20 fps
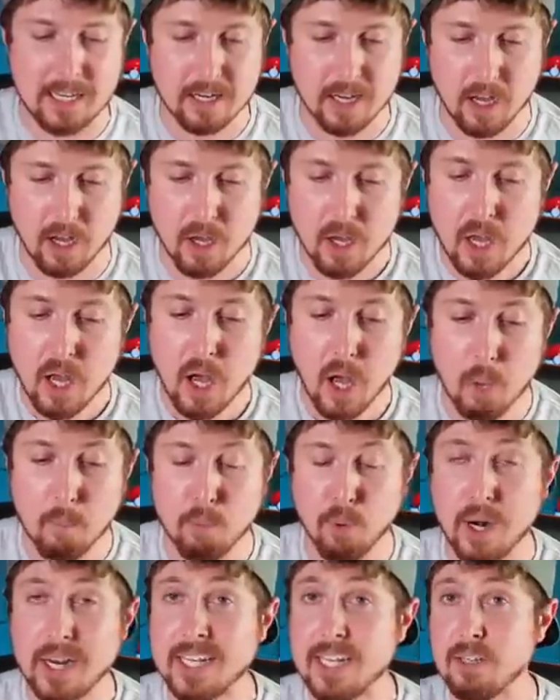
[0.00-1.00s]
And a
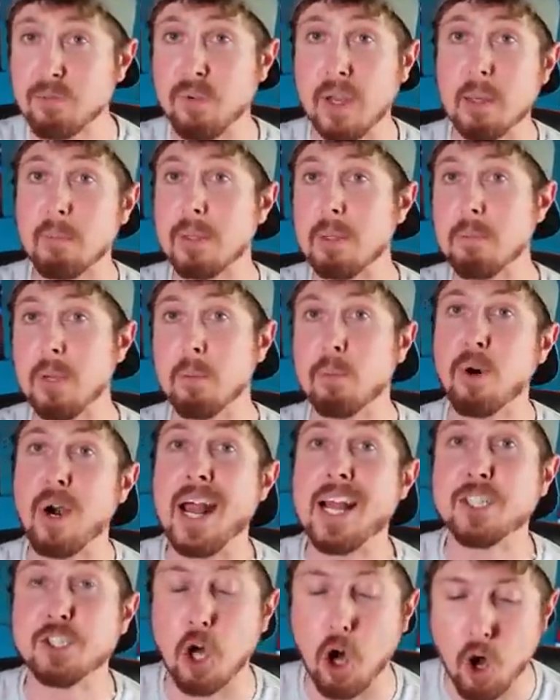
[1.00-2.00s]
breaking family member
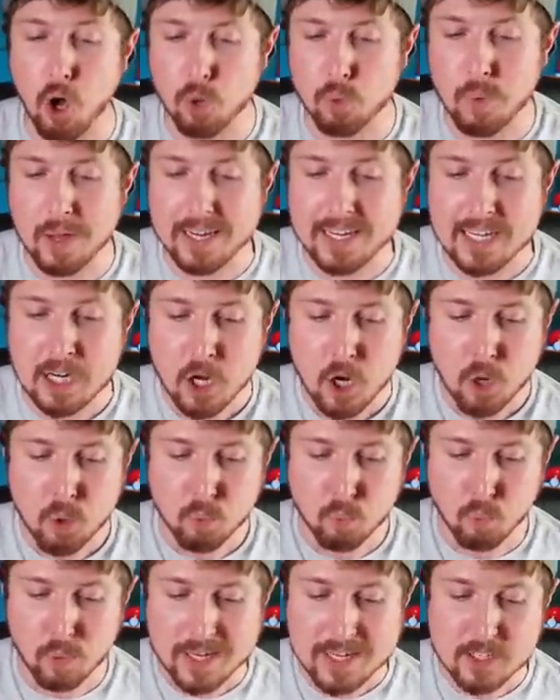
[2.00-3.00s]
has already
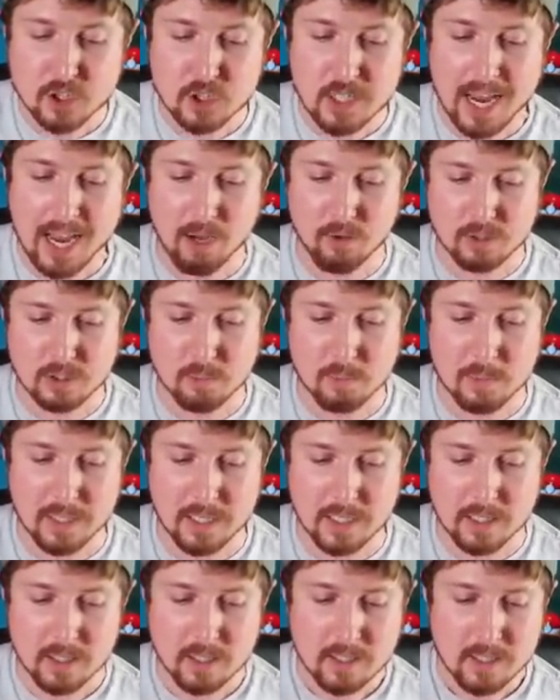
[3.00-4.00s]
reached out to
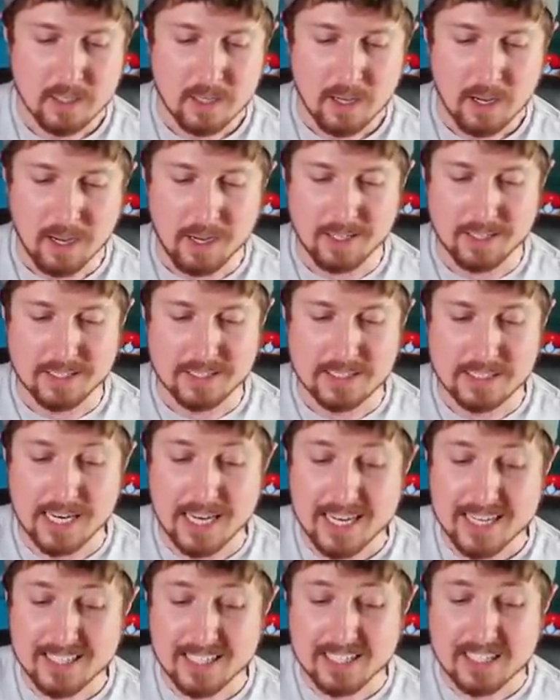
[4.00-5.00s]
me
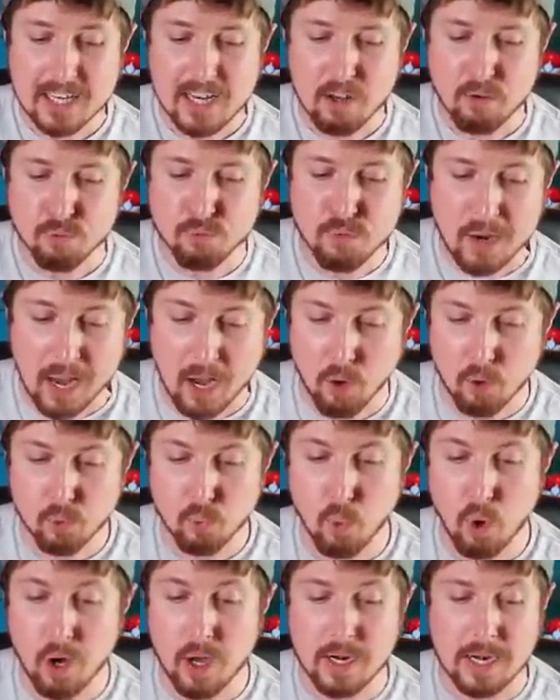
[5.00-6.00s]
saying that they have
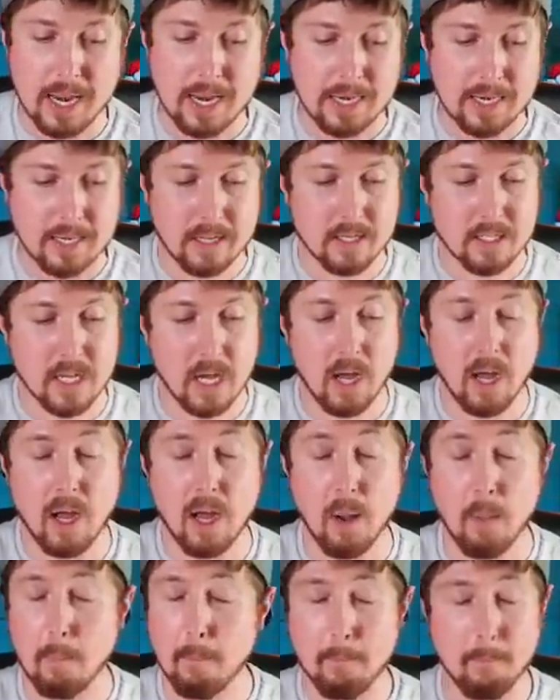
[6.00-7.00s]
found one, and
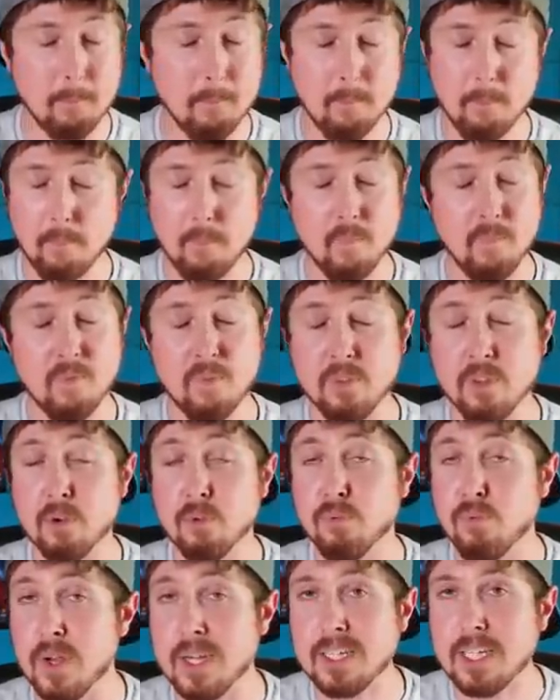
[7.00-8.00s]
the
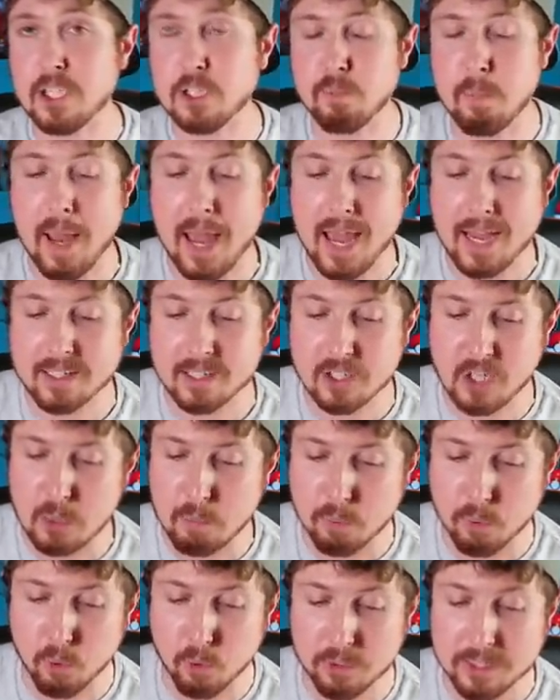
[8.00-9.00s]
vintage pack that they
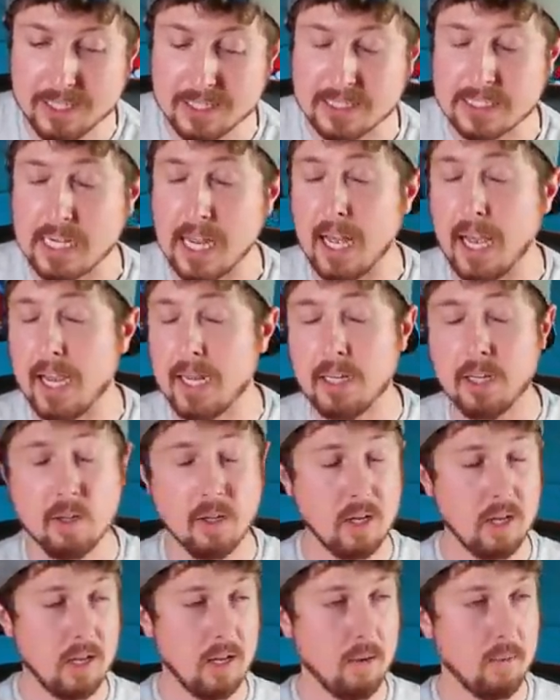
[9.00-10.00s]
pulled inside,
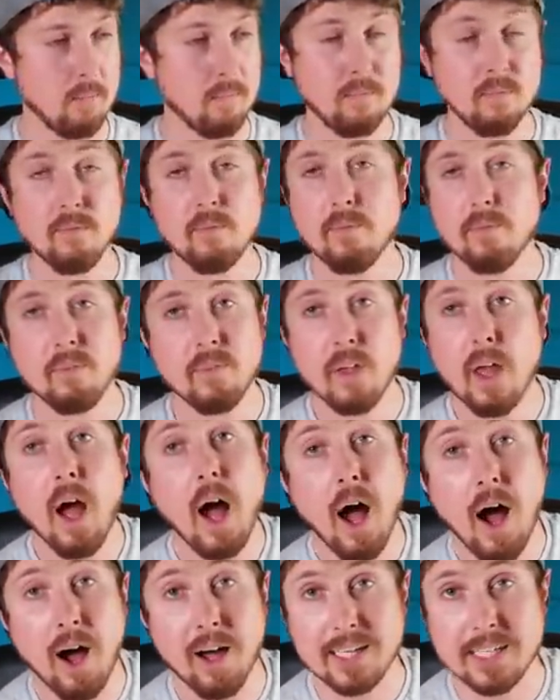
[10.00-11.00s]

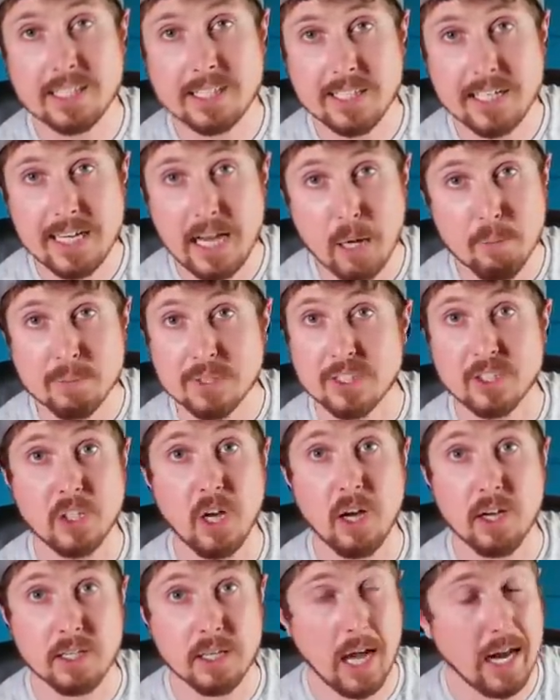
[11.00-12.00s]
honestly, I'm
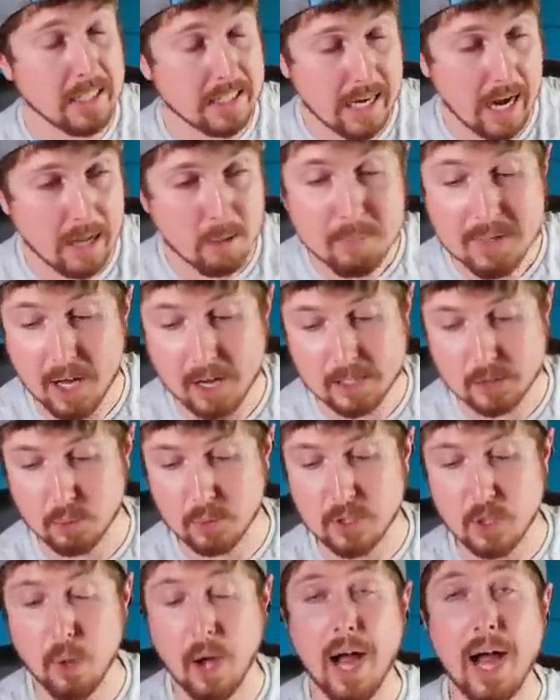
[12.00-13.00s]
stunned. I gotta be honest
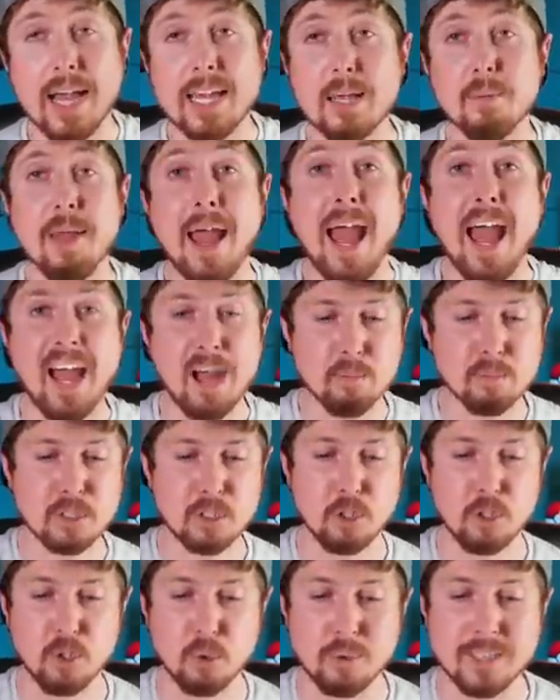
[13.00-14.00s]
with you, I am
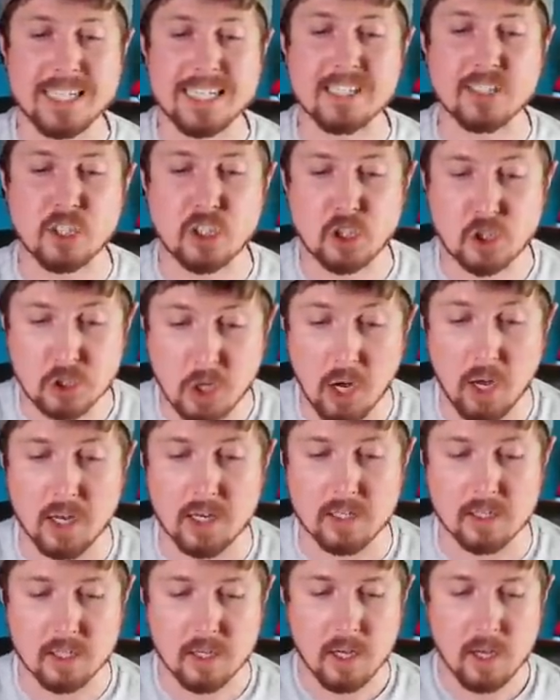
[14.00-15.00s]
absolutely
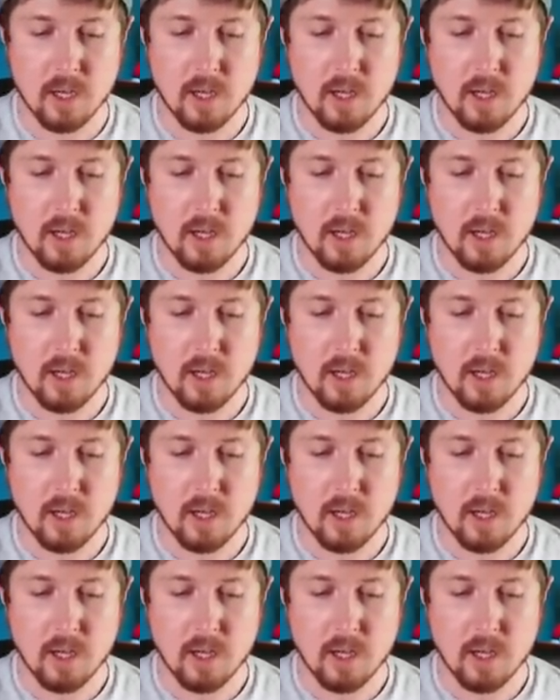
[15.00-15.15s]
stunned.